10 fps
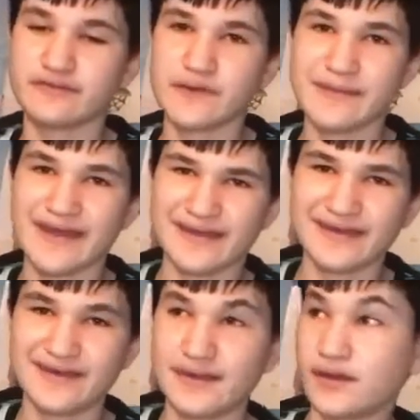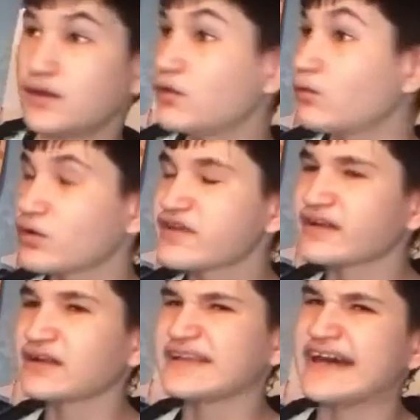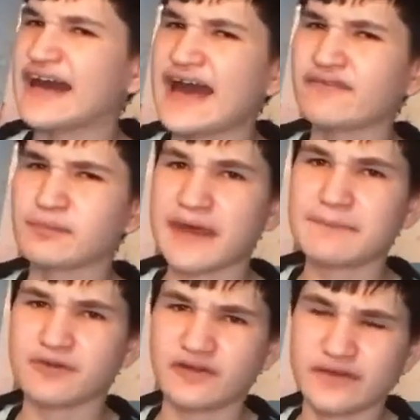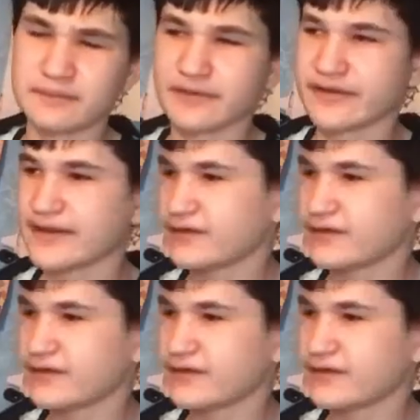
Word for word: remake. Well, technically not. I have a paper of it, but